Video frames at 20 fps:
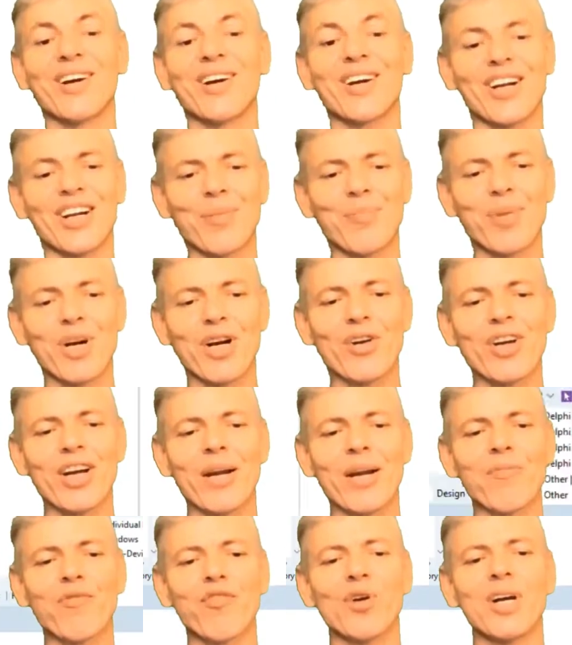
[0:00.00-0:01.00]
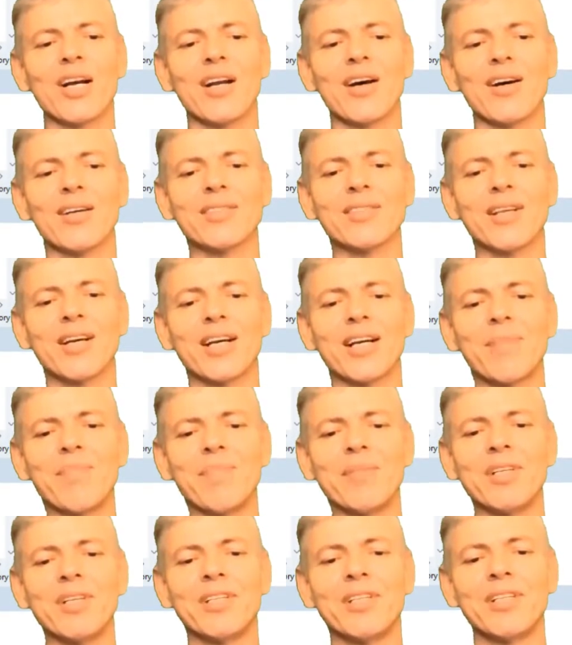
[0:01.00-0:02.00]
Run the program for a last
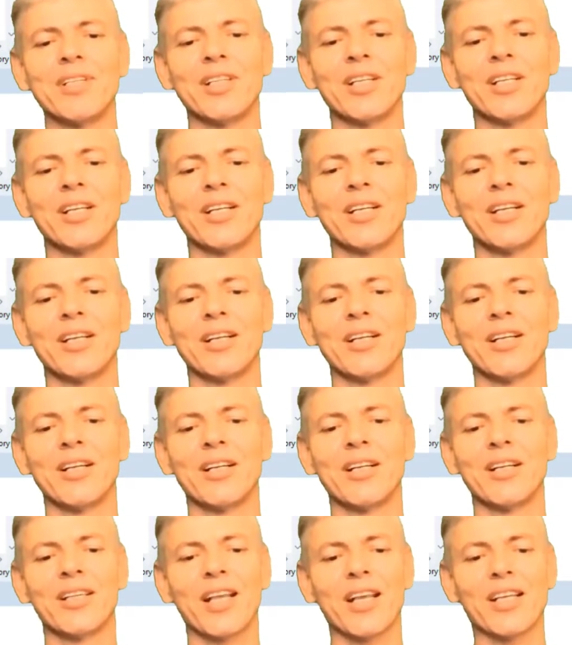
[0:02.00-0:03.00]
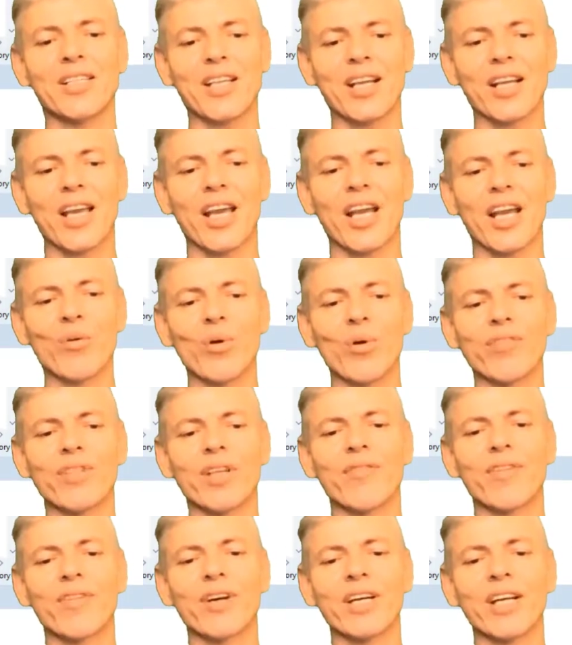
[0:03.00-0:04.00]
time. Test again with
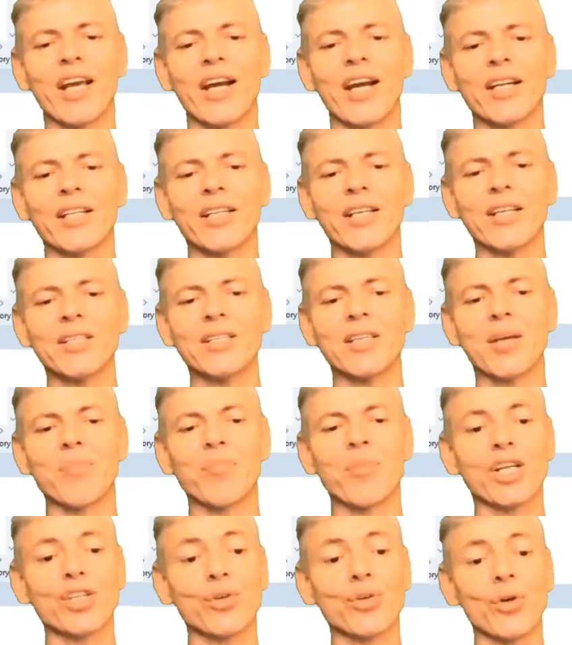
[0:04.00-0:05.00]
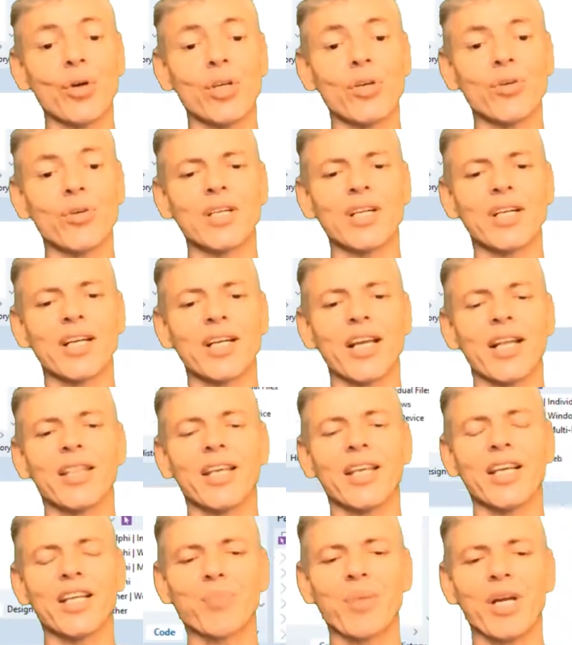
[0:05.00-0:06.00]
different characters and make sure you still get
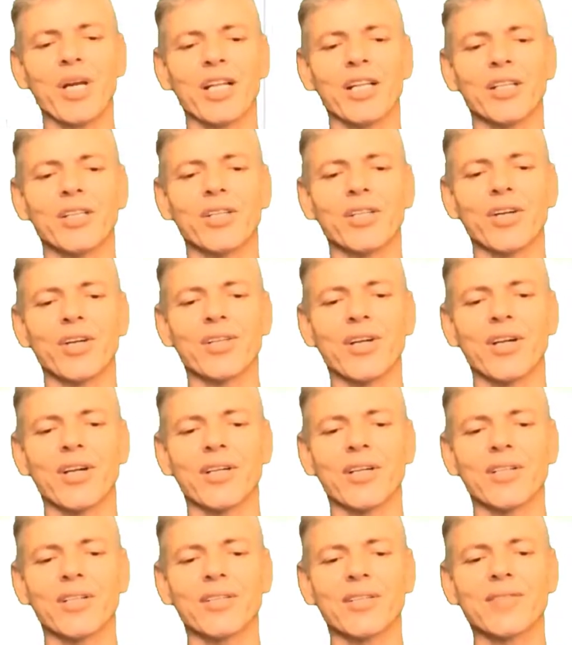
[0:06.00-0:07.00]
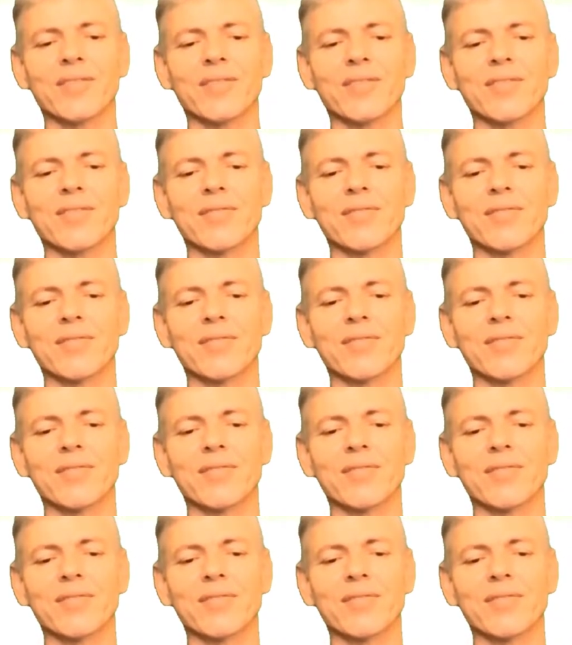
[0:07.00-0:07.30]
the expected results.